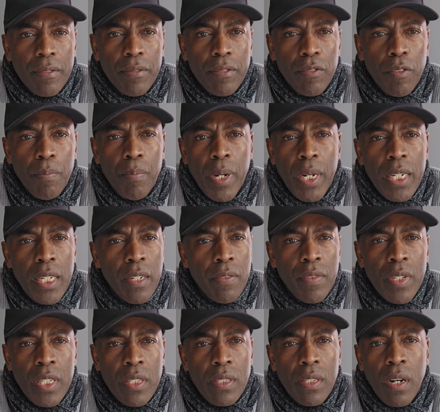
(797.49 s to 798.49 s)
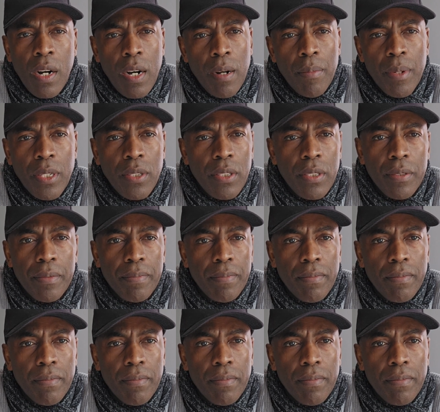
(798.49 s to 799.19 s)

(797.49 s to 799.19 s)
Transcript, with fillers: who believe this garbage.